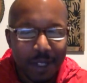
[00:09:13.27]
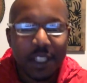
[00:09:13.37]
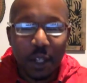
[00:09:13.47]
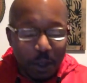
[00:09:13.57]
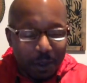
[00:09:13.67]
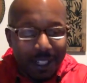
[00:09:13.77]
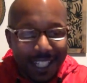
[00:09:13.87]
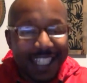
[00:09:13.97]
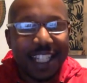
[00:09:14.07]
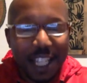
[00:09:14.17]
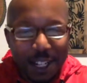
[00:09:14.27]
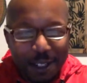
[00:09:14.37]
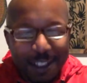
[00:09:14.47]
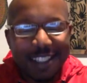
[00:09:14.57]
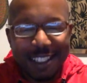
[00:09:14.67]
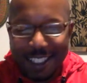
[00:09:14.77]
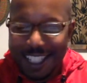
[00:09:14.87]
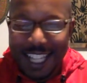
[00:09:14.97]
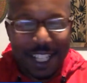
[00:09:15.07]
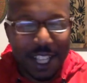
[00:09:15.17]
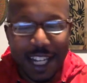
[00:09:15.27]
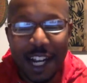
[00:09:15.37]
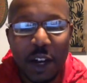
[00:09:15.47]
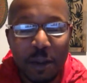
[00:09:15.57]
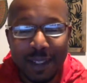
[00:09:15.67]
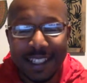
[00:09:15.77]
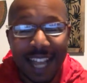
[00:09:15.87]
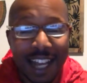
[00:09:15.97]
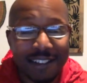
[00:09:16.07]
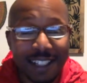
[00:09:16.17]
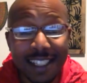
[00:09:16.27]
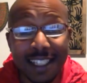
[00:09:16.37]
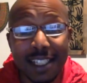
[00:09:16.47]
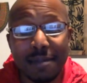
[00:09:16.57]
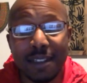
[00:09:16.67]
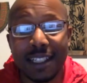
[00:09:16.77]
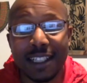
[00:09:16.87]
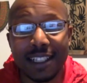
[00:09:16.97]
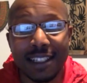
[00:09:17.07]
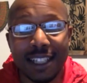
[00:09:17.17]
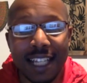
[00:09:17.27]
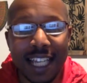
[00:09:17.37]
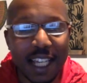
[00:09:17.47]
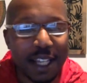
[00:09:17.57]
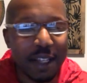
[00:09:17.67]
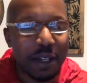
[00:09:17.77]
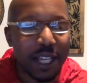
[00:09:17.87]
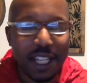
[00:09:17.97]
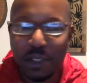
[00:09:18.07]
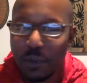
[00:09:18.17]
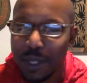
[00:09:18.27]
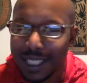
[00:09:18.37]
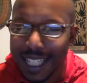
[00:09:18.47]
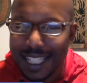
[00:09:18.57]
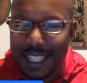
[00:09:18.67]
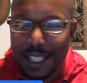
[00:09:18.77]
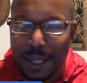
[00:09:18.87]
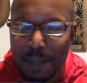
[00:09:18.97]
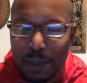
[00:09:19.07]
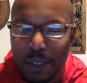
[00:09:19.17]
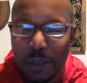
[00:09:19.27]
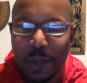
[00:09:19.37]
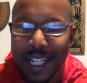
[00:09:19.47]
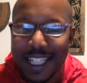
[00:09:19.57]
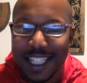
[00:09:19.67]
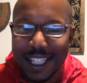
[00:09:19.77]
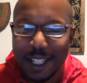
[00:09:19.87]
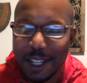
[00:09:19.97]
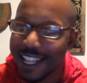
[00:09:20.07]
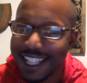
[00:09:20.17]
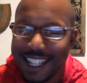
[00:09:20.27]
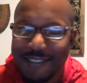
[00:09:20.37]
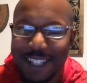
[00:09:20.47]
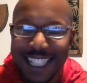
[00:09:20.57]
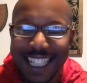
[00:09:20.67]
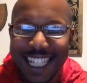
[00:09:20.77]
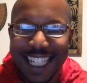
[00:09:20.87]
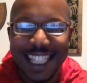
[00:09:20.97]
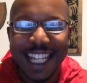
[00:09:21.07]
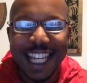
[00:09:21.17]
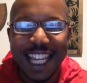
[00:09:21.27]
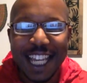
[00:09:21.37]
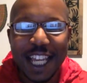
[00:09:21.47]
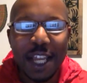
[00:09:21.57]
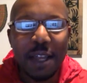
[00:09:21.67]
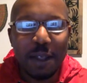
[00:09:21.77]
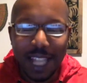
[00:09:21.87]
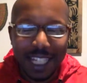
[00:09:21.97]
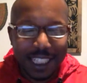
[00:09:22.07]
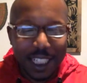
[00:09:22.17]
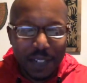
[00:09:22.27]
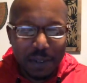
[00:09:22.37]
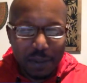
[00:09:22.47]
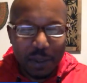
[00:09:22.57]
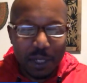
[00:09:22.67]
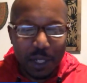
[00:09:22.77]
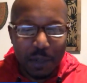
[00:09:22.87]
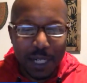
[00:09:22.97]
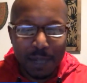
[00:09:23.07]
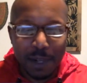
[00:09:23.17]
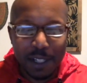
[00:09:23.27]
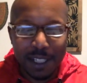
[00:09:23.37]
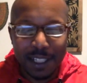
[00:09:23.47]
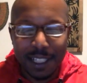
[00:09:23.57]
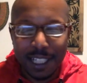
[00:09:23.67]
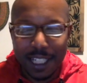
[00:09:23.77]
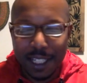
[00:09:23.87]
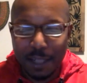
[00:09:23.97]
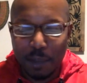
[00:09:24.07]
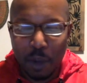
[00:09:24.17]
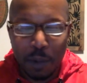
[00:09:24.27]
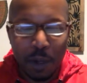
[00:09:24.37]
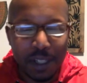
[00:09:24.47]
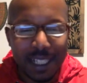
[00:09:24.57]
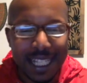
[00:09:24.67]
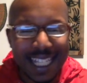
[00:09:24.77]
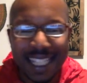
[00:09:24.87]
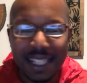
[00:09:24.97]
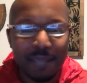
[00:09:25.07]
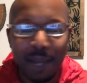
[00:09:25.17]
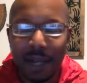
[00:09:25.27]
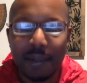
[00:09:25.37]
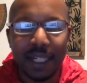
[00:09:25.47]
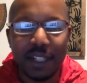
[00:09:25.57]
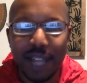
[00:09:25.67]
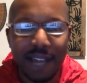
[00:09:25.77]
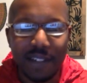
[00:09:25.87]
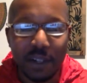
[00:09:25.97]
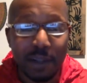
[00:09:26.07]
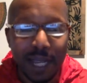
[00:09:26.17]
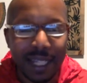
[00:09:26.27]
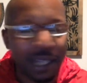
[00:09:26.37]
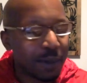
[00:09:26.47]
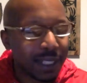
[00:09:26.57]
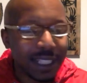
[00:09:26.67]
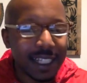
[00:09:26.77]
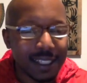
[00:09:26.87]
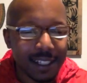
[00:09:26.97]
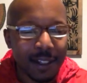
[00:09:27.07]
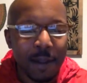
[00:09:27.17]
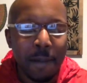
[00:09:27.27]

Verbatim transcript: So here's, and I hope he dives into this because it's really a simple switch. It really is. Like, the difference between a rich person and a poor person isn't the amount of money you have in your bank. It really isn't.